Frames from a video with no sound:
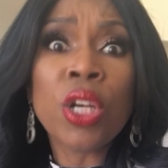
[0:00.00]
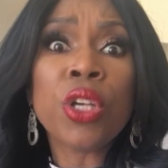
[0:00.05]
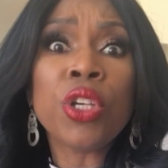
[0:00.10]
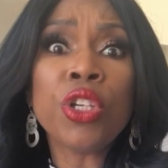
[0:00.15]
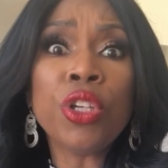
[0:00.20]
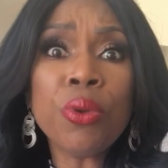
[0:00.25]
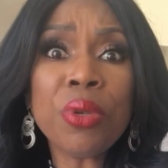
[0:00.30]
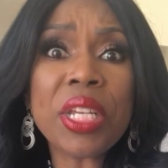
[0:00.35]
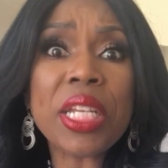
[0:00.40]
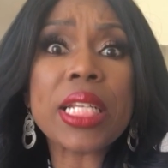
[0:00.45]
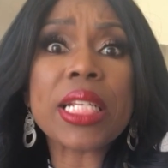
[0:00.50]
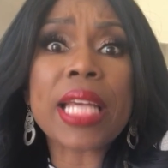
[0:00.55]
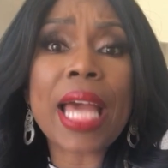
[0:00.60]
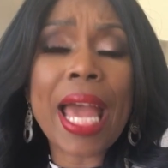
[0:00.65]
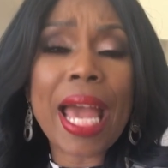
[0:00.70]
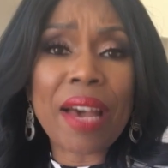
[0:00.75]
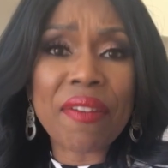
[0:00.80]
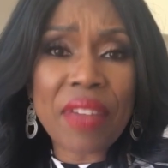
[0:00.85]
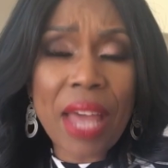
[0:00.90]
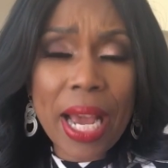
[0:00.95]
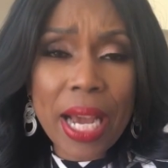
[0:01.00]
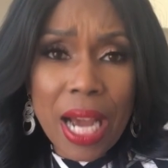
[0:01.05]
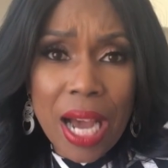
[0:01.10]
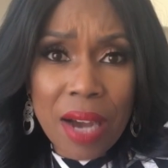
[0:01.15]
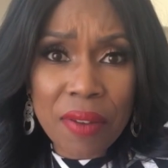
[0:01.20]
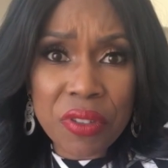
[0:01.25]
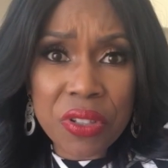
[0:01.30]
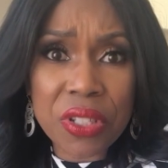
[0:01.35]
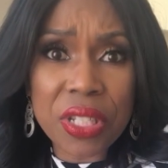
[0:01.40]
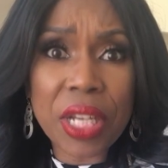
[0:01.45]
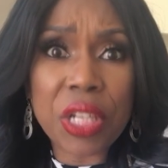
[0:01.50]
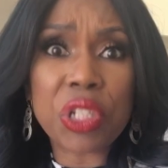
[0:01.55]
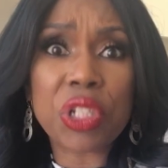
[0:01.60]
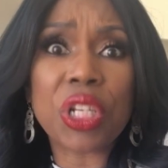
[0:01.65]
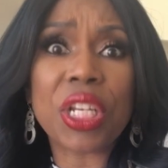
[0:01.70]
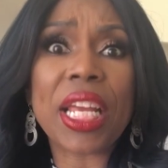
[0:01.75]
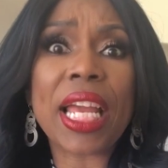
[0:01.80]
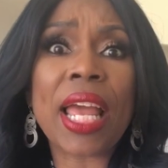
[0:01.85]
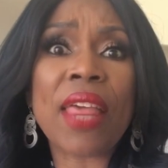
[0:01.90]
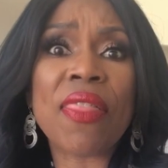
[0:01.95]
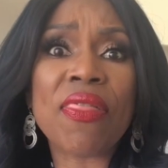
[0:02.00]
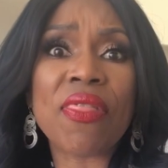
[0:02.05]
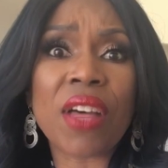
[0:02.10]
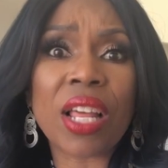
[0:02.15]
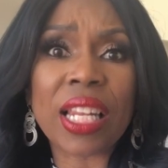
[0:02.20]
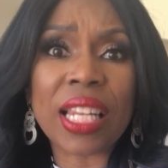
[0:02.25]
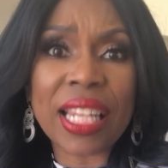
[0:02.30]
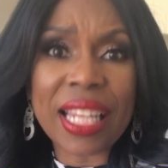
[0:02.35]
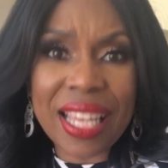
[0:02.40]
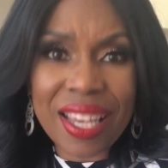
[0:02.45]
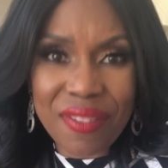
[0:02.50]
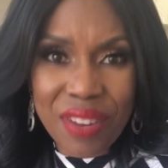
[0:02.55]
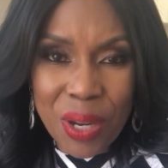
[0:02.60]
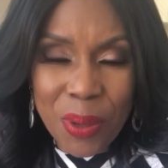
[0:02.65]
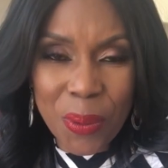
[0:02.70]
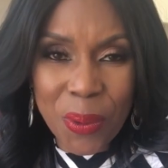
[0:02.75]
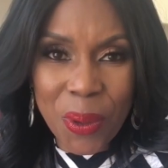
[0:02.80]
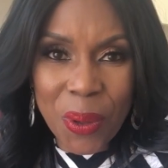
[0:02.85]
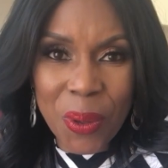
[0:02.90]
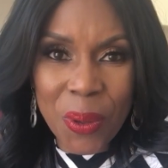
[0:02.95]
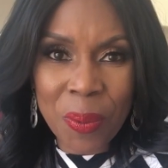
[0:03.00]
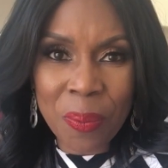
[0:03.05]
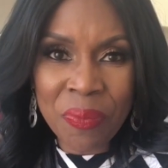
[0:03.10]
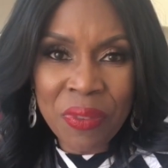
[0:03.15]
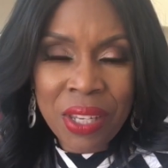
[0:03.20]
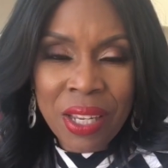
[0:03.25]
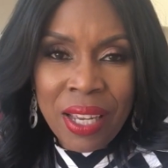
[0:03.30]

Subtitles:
You needed to have that conversation in the living room.